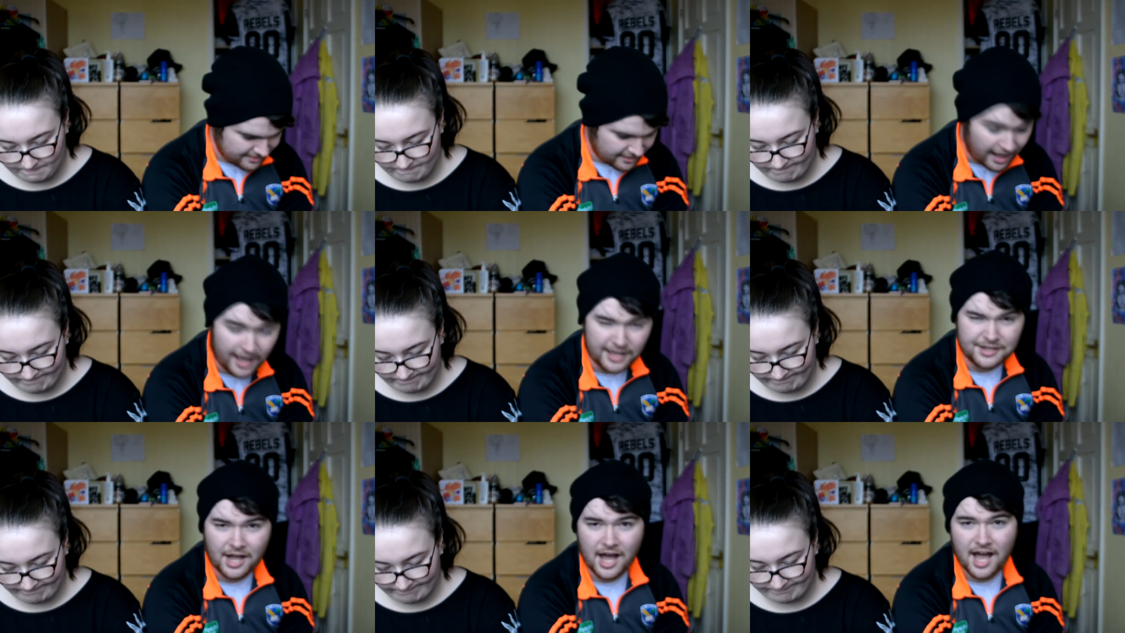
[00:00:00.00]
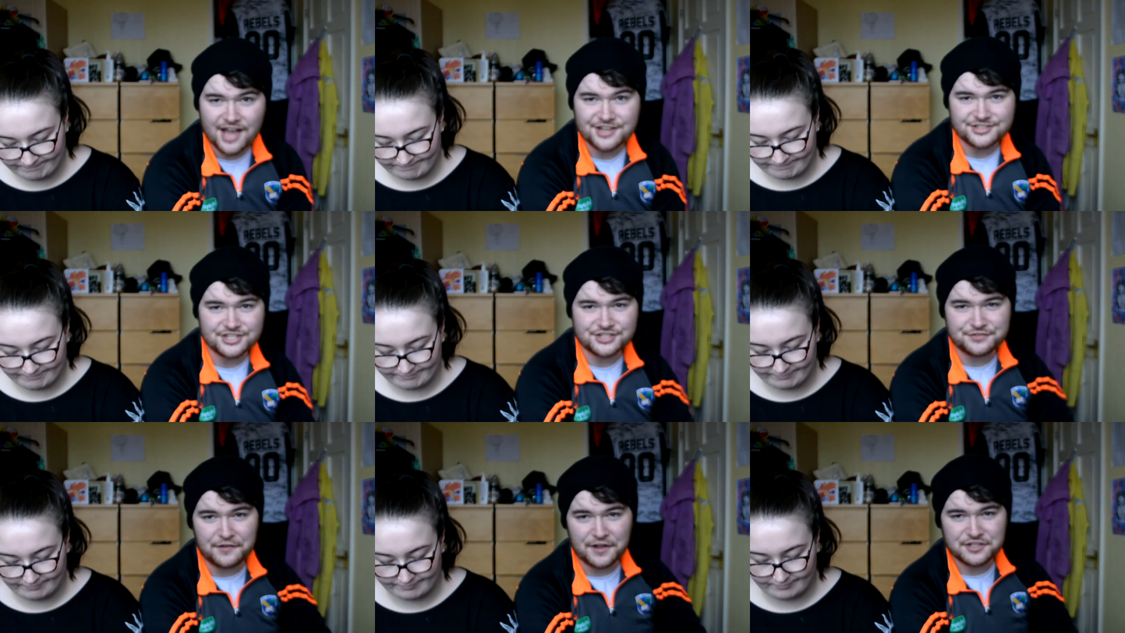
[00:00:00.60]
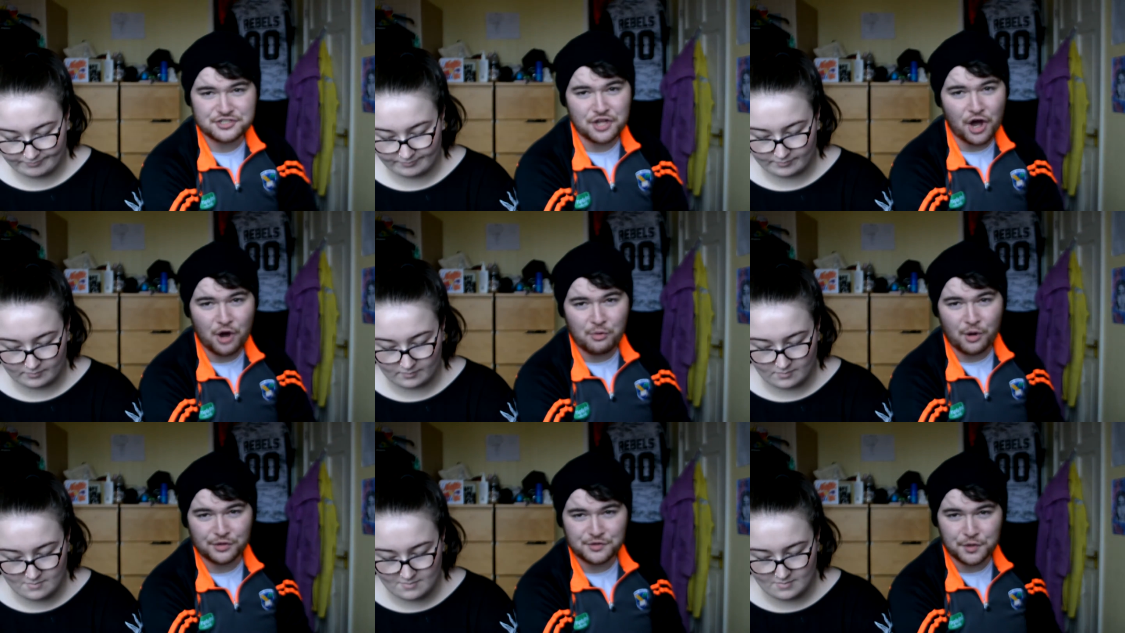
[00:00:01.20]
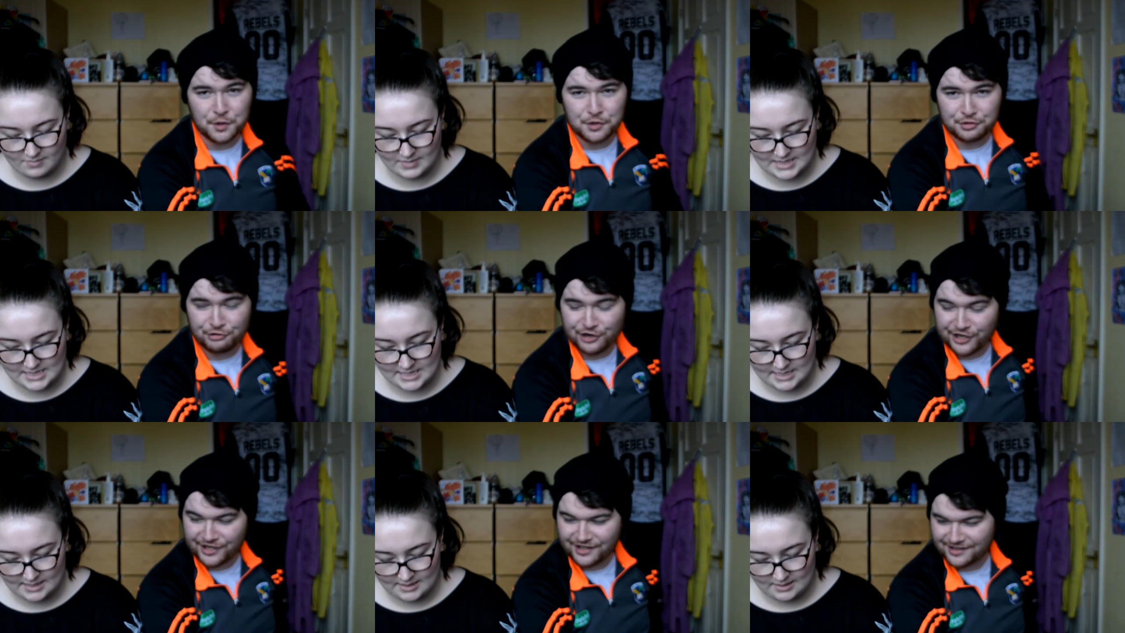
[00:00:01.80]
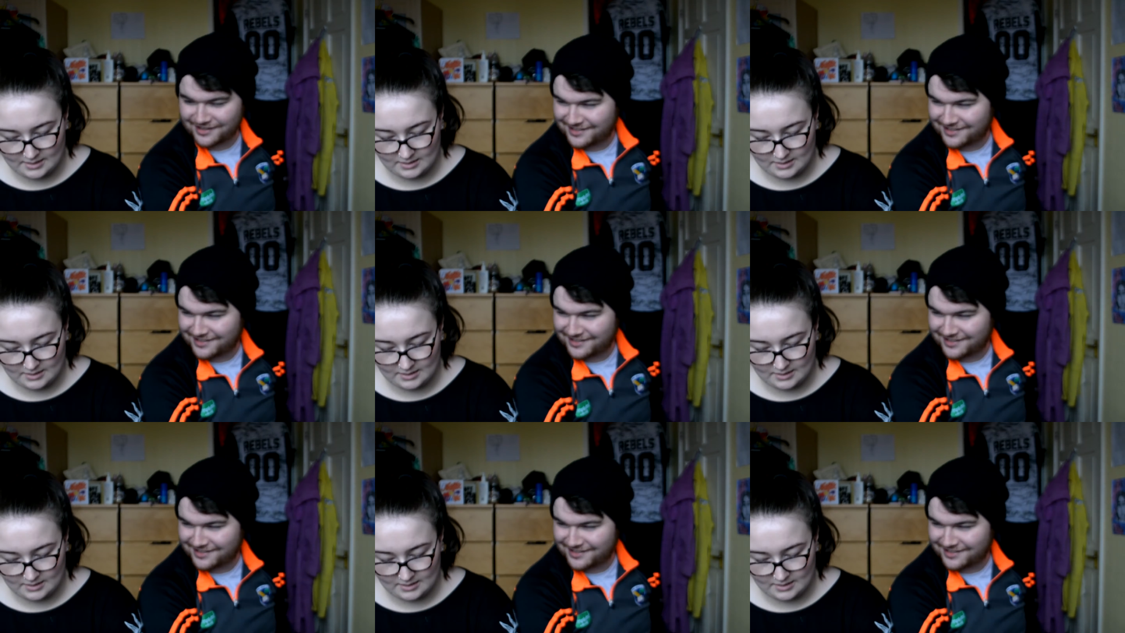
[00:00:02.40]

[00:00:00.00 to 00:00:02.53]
Speaker 1: Hey guys, it's Vikstar123.